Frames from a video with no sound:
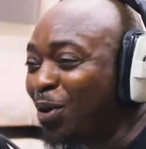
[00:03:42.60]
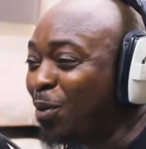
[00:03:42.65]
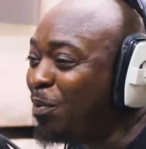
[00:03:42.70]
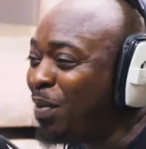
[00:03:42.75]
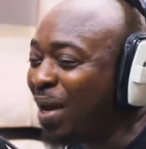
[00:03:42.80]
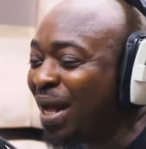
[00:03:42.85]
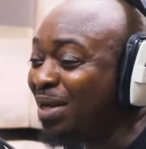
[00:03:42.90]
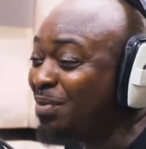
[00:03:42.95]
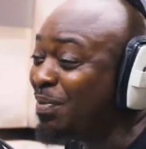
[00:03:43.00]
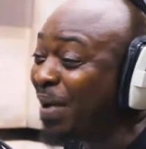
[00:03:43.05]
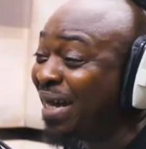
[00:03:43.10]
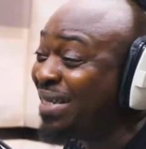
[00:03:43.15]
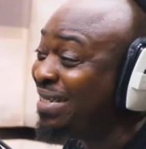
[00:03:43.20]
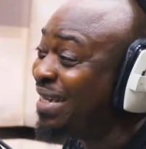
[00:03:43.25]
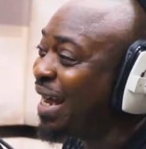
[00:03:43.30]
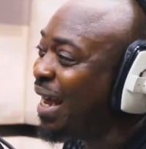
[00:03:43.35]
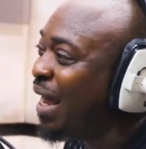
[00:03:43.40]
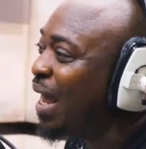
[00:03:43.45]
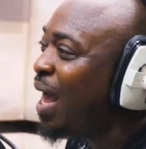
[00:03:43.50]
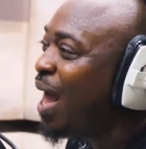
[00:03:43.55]
Blend by
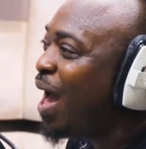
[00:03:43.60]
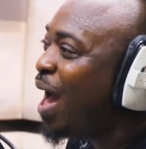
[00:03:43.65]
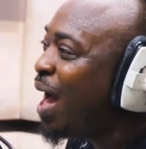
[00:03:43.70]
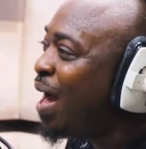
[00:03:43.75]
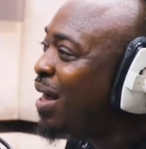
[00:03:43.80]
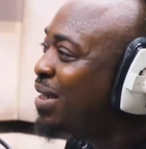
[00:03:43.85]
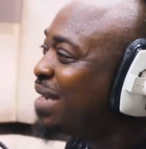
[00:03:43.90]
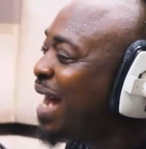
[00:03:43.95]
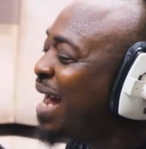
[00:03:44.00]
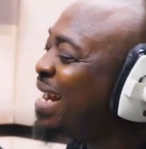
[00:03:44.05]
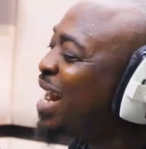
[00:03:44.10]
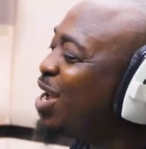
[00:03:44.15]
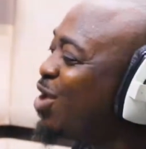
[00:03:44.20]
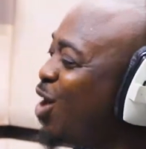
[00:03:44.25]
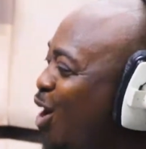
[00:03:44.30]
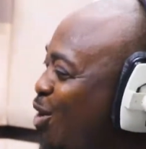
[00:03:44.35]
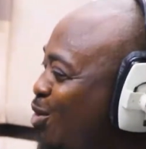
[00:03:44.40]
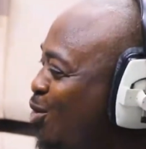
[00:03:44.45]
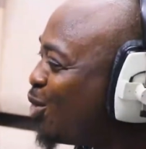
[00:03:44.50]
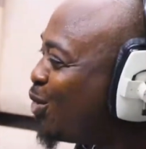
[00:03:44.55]
Jay. Say they
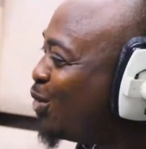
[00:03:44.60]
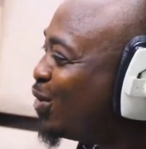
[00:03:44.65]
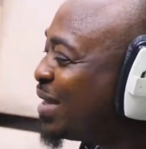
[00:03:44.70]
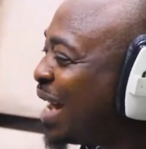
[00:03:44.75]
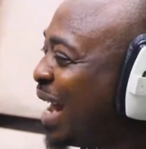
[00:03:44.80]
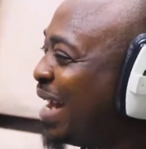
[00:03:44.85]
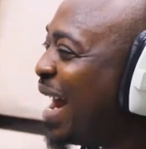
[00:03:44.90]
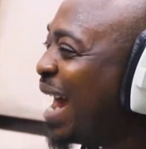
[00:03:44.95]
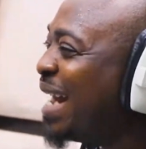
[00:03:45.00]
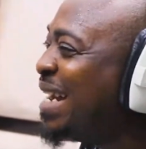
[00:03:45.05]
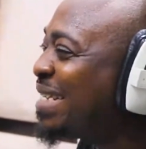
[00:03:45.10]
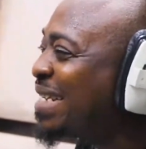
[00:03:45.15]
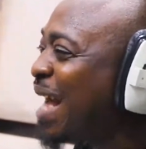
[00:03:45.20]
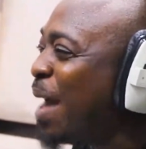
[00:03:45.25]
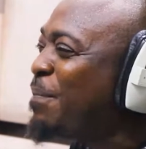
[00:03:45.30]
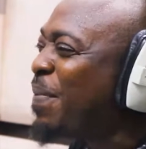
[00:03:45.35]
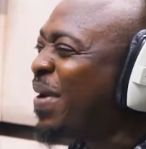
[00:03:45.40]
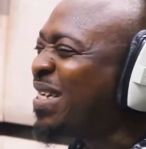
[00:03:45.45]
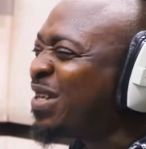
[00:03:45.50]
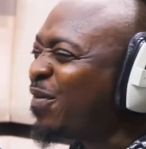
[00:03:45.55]
don't look and say that this
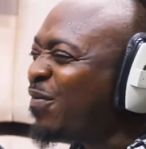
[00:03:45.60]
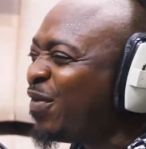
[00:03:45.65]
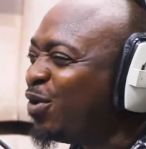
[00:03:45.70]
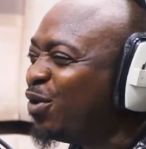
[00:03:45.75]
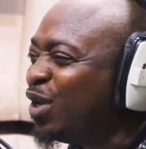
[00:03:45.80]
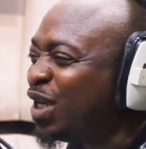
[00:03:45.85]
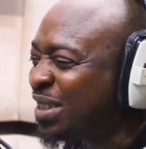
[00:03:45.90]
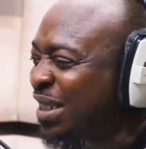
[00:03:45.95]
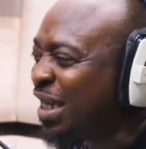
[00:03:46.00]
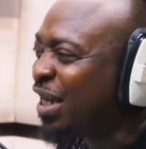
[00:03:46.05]
kind of person feel this.